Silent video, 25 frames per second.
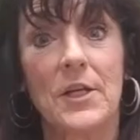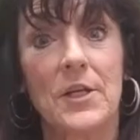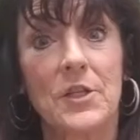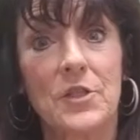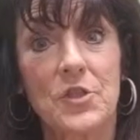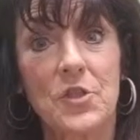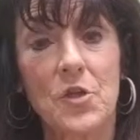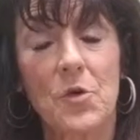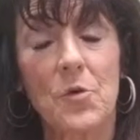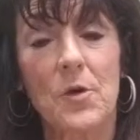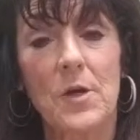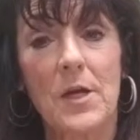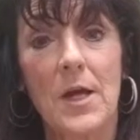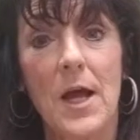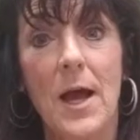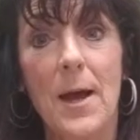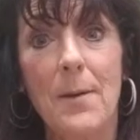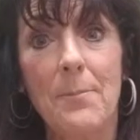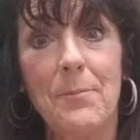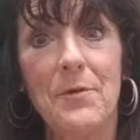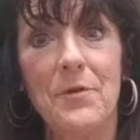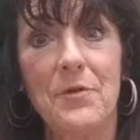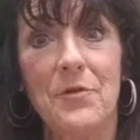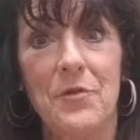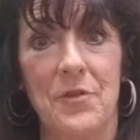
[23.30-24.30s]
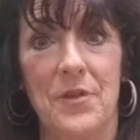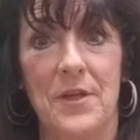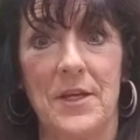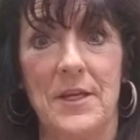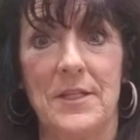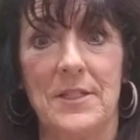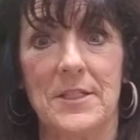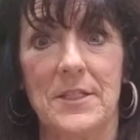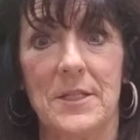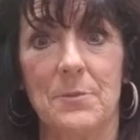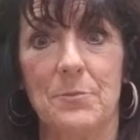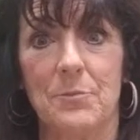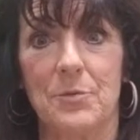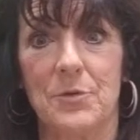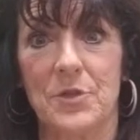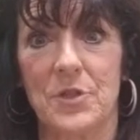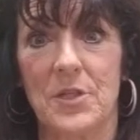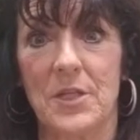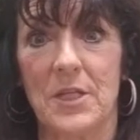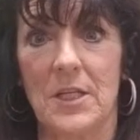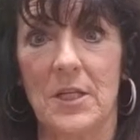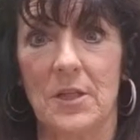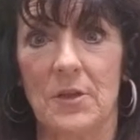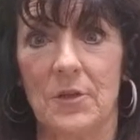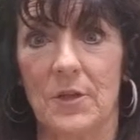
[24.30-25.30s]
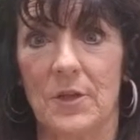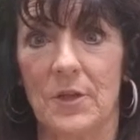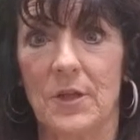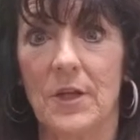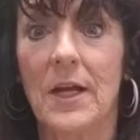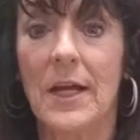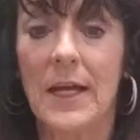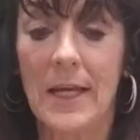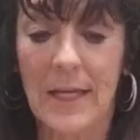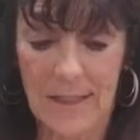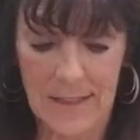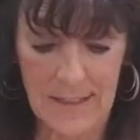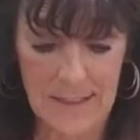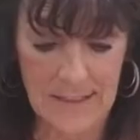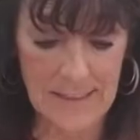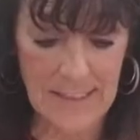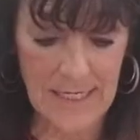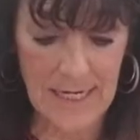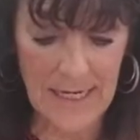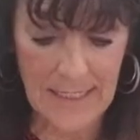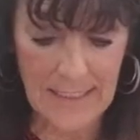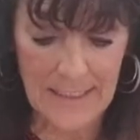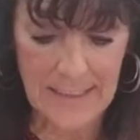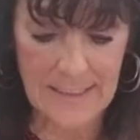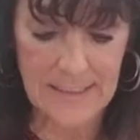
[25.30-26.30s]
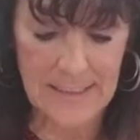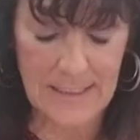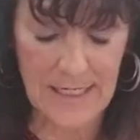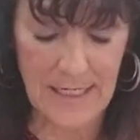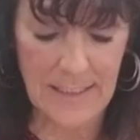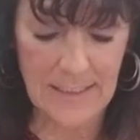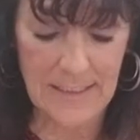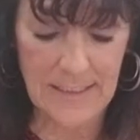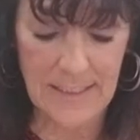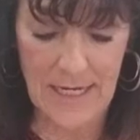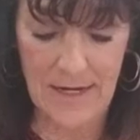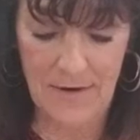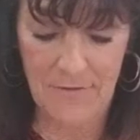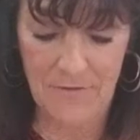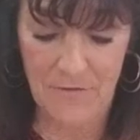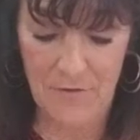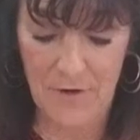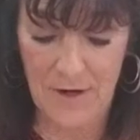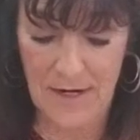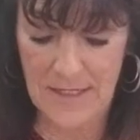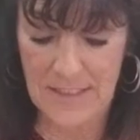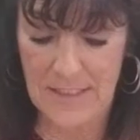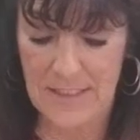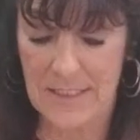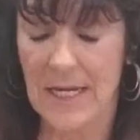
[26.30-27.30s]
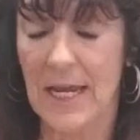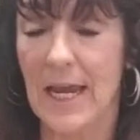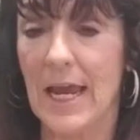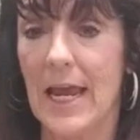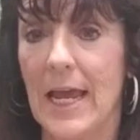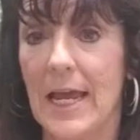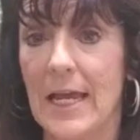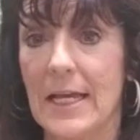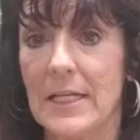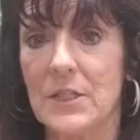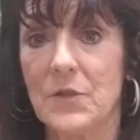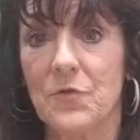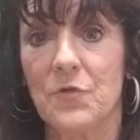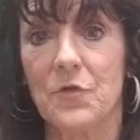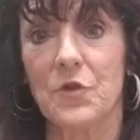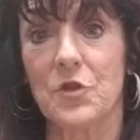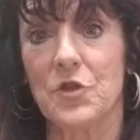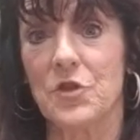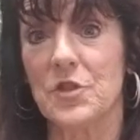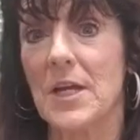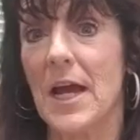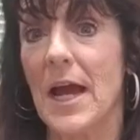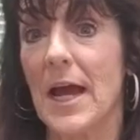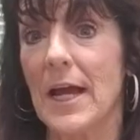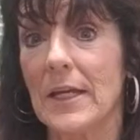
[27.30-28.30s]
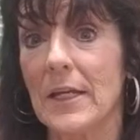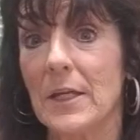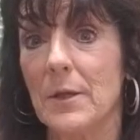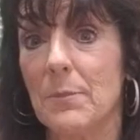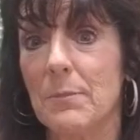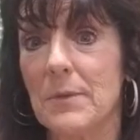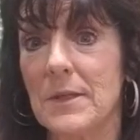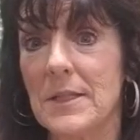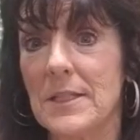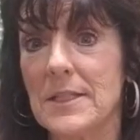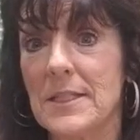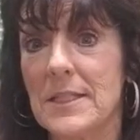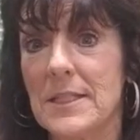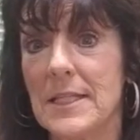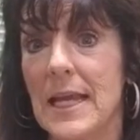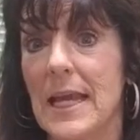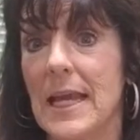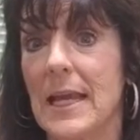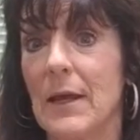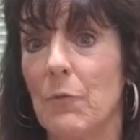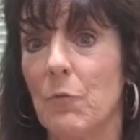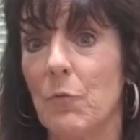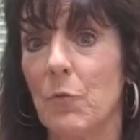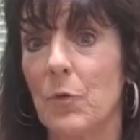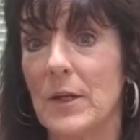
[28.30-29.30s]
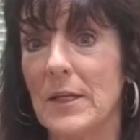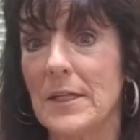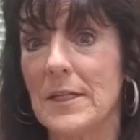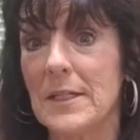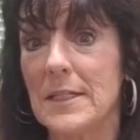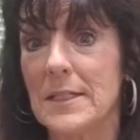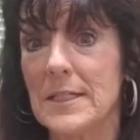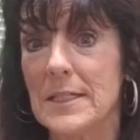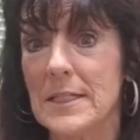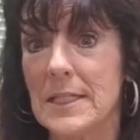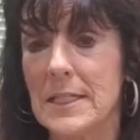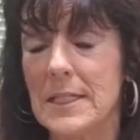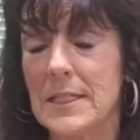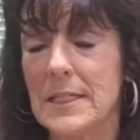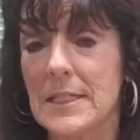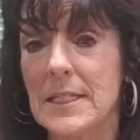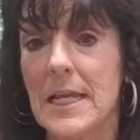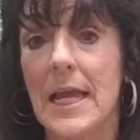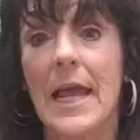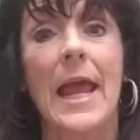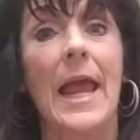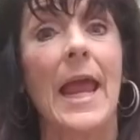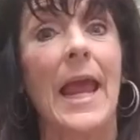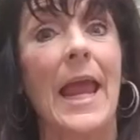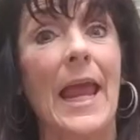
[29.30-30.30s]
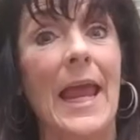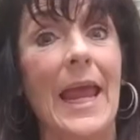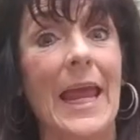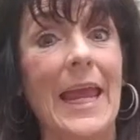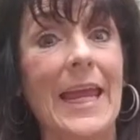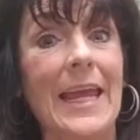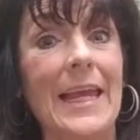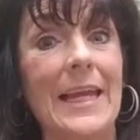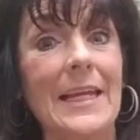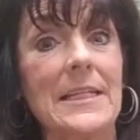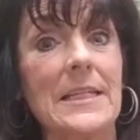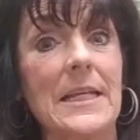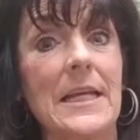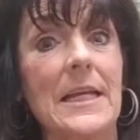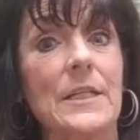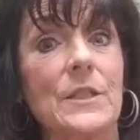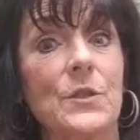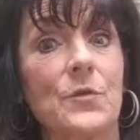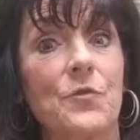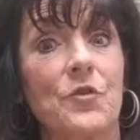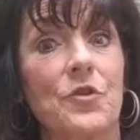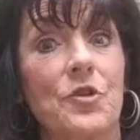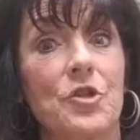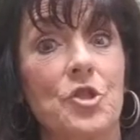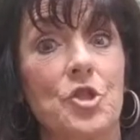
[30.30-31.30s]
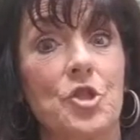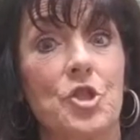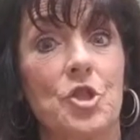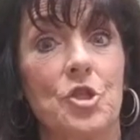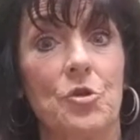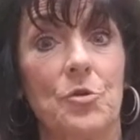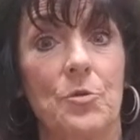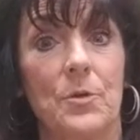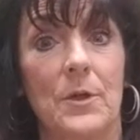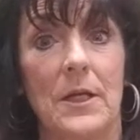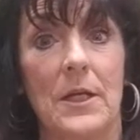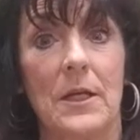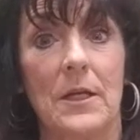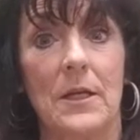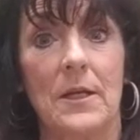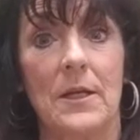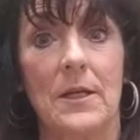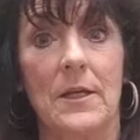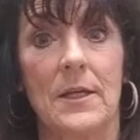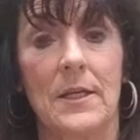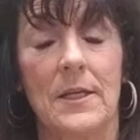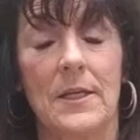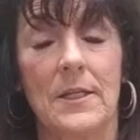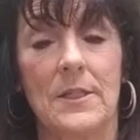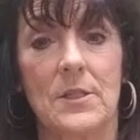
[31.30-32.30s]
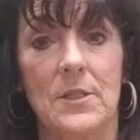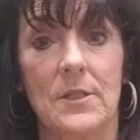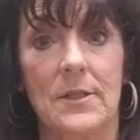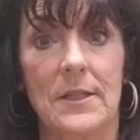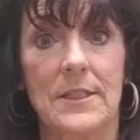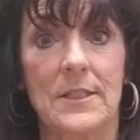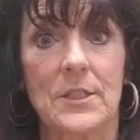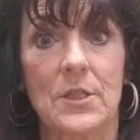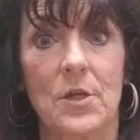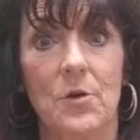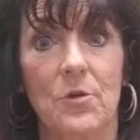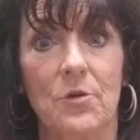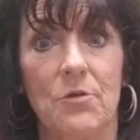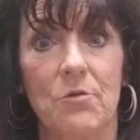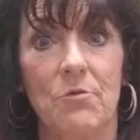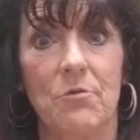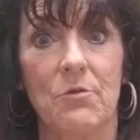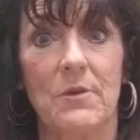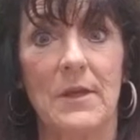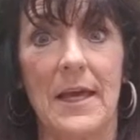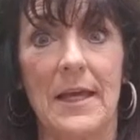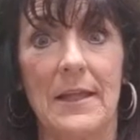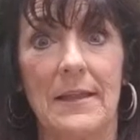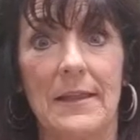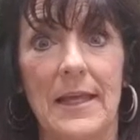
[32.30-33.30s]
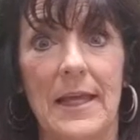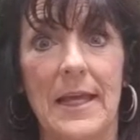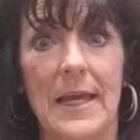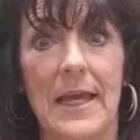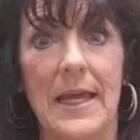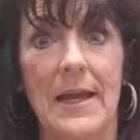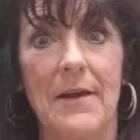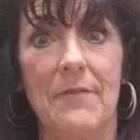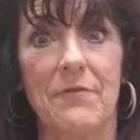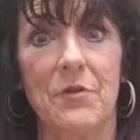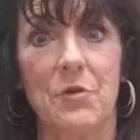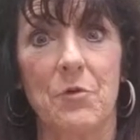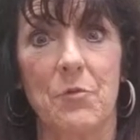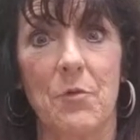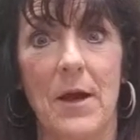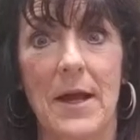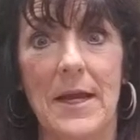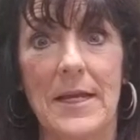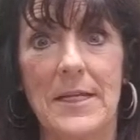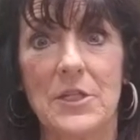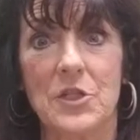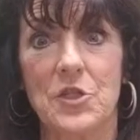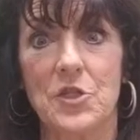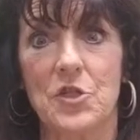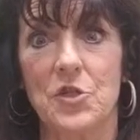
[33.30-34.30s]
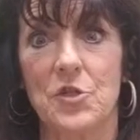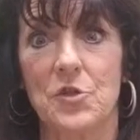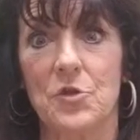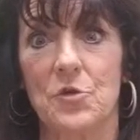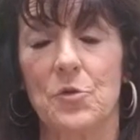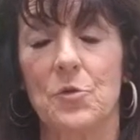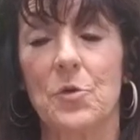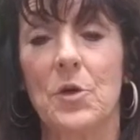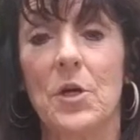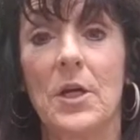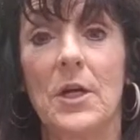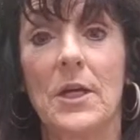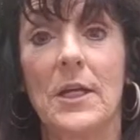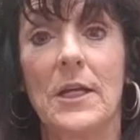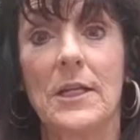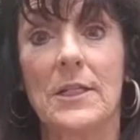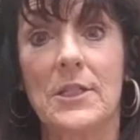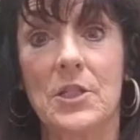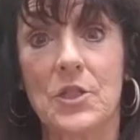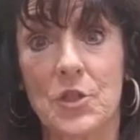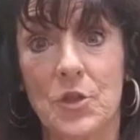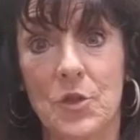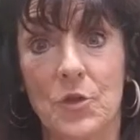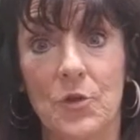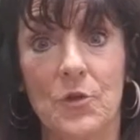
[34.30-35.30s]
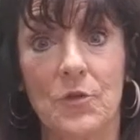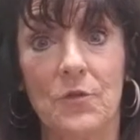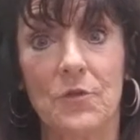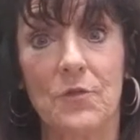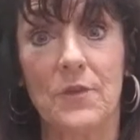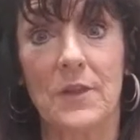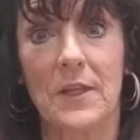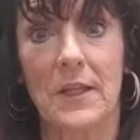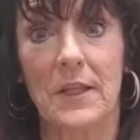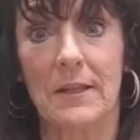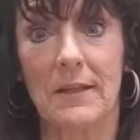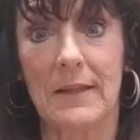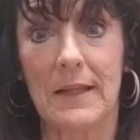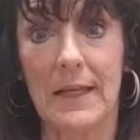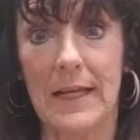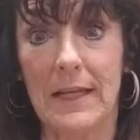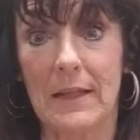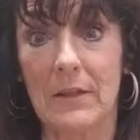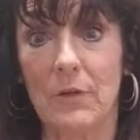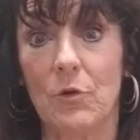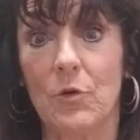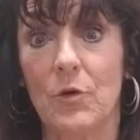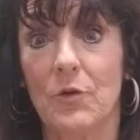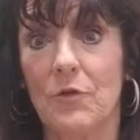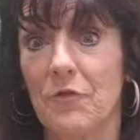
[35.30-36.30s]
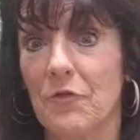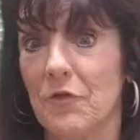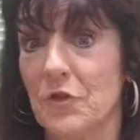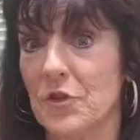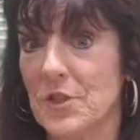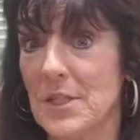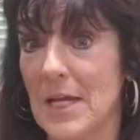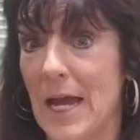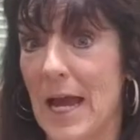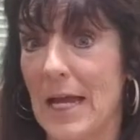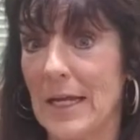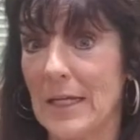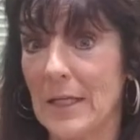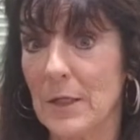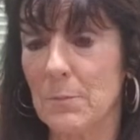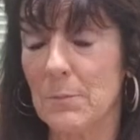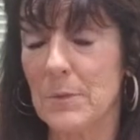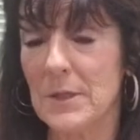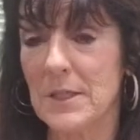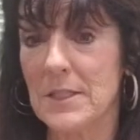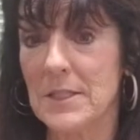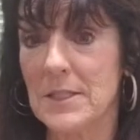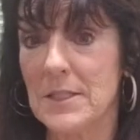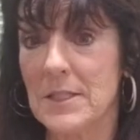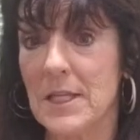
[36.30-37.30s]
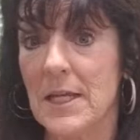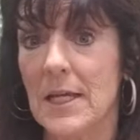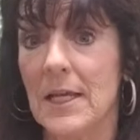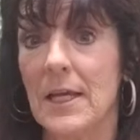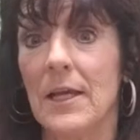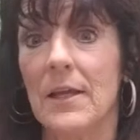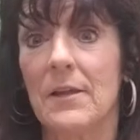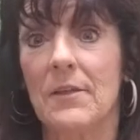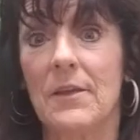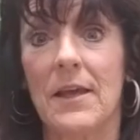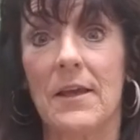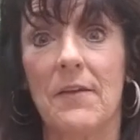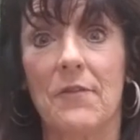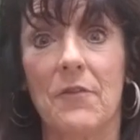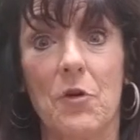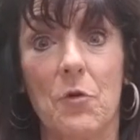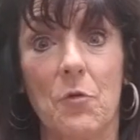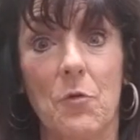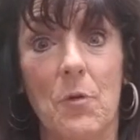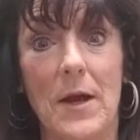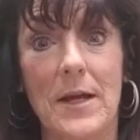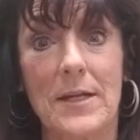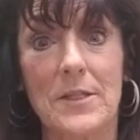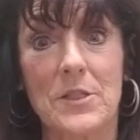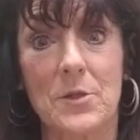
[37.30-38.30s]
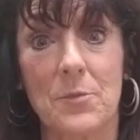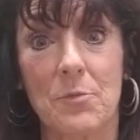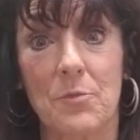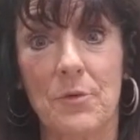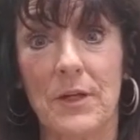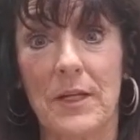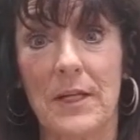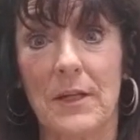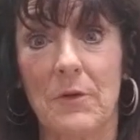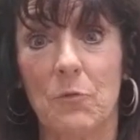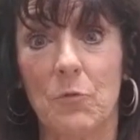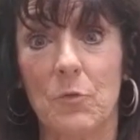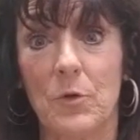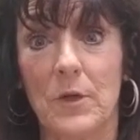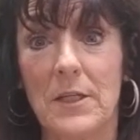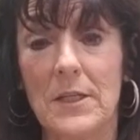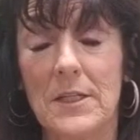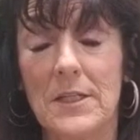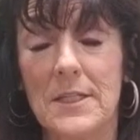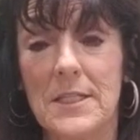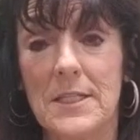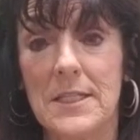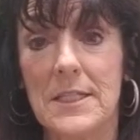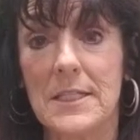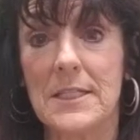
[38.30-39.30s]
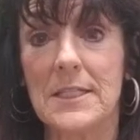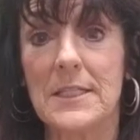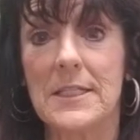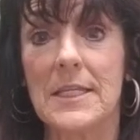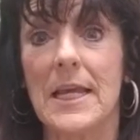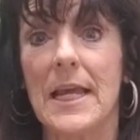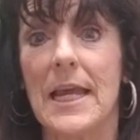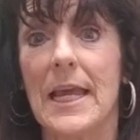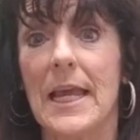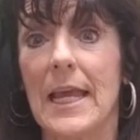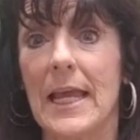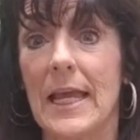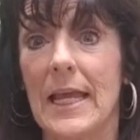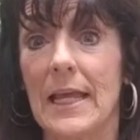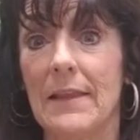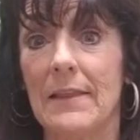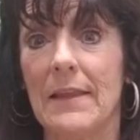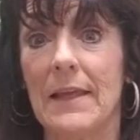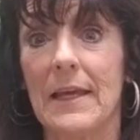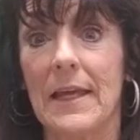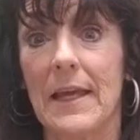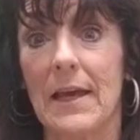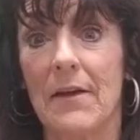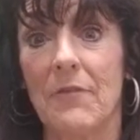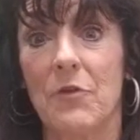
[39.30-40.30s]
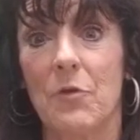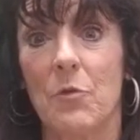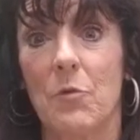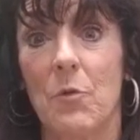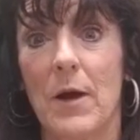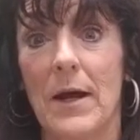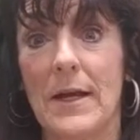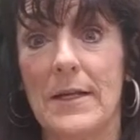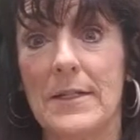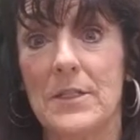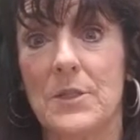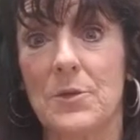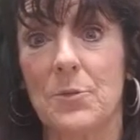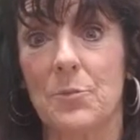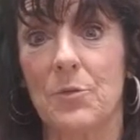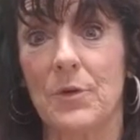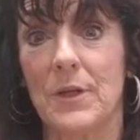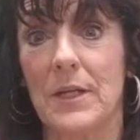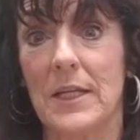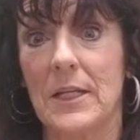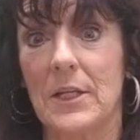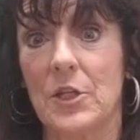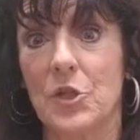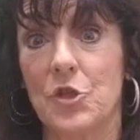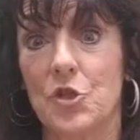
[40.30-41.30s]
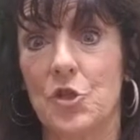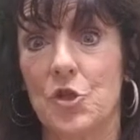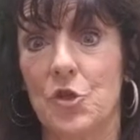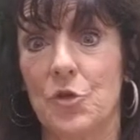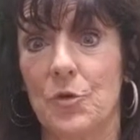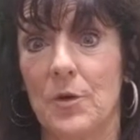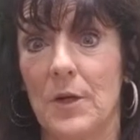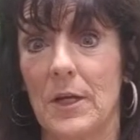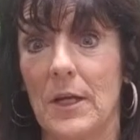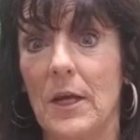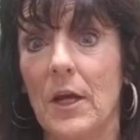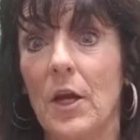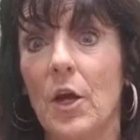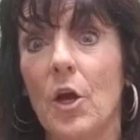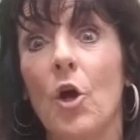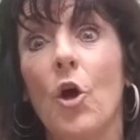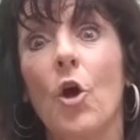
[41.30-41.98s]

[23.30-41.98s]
So a couple things in particular. The tenant does have right to ask for documents and witnesses and ask for a jury. So let's go through that. They have the right to serve the landlord for documents, they have a right to bring in witnesses, and they have a right to bring in a jury.